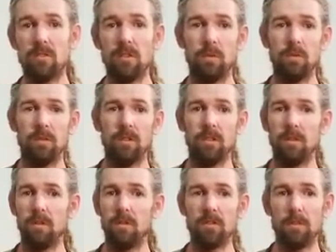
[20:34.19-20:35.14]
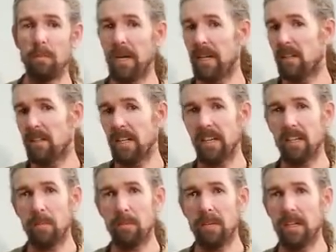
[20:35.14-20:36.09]
So, there's a bear den
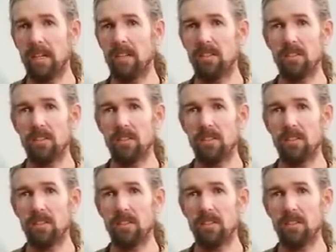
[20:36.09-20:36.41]
up there.